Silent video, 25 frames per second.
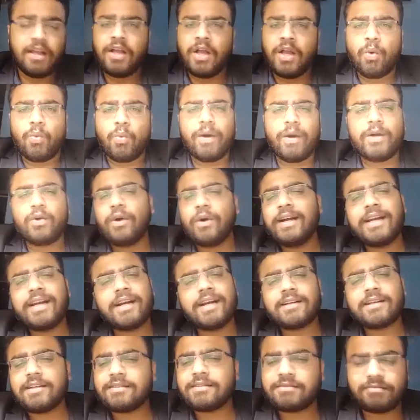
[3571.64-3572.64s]
128
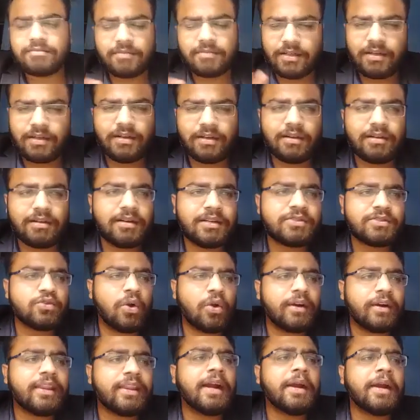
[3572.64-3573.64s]
is not
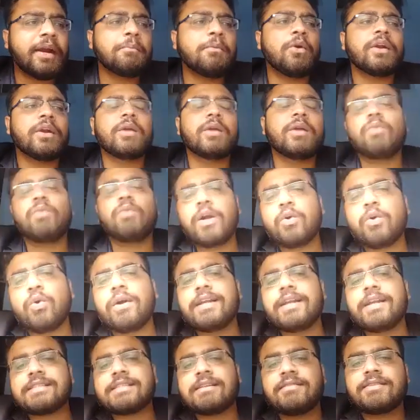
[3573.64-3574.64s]
that important.
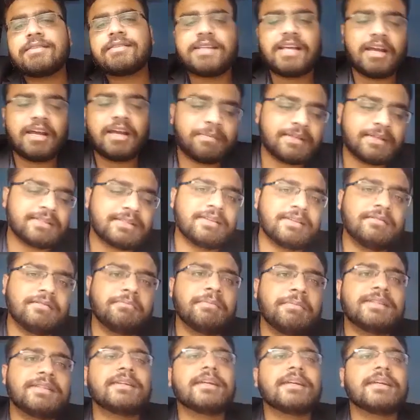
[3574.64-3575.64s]
127 CRPC
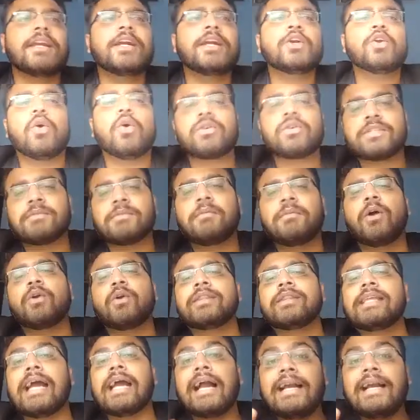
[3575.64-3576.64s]
basically talks about
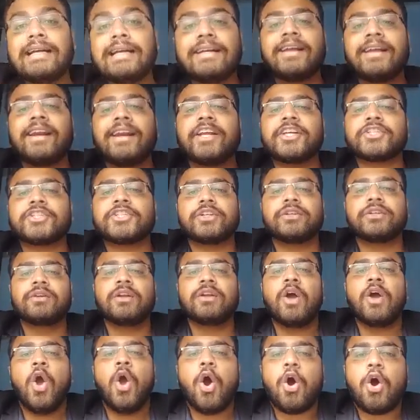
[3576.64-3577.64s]
the alteration
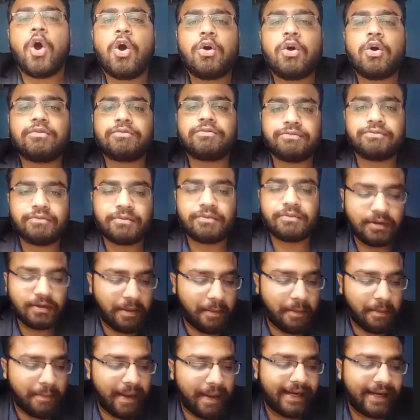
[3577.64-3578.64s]
of
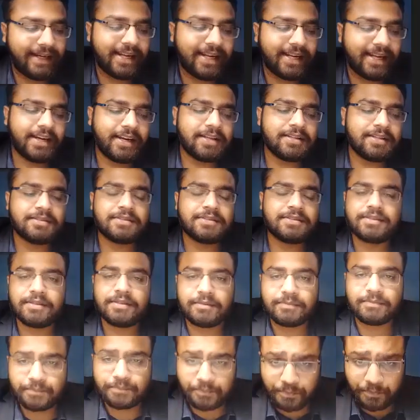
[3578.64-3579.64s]
maintenance
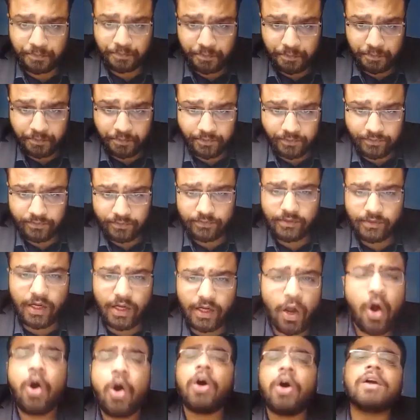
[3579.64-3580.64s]

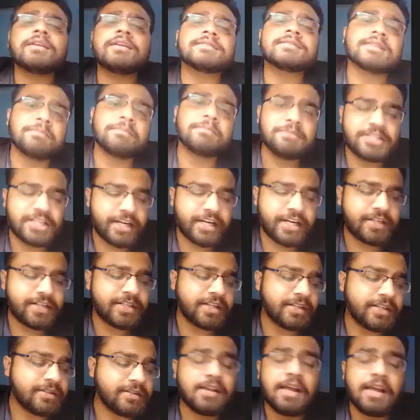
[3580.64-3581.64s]
or some
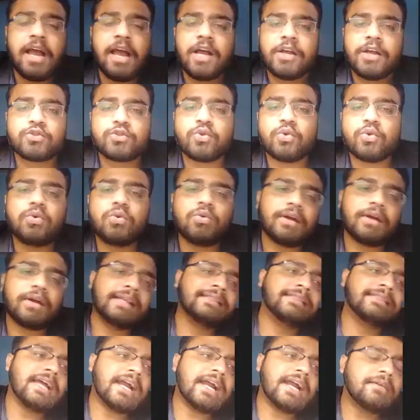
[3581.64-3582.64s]
changes. So
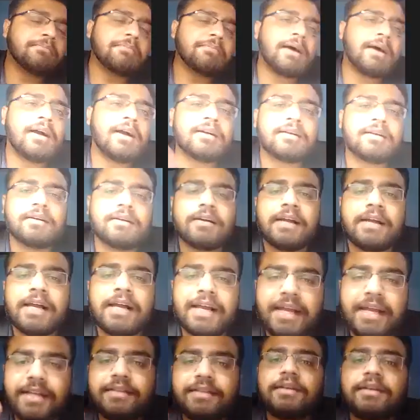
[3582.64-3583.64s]
in that part,
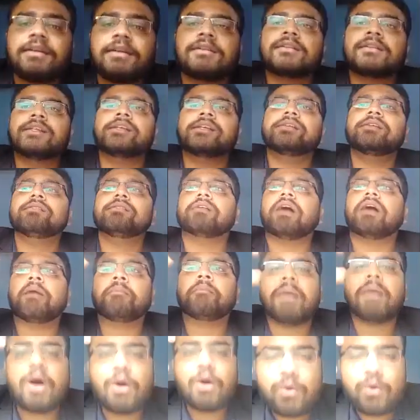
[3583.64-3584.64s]
either the
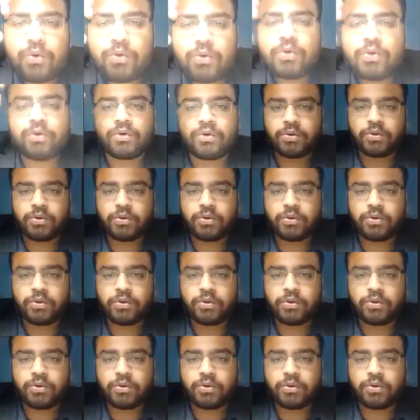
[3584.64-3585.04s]
amount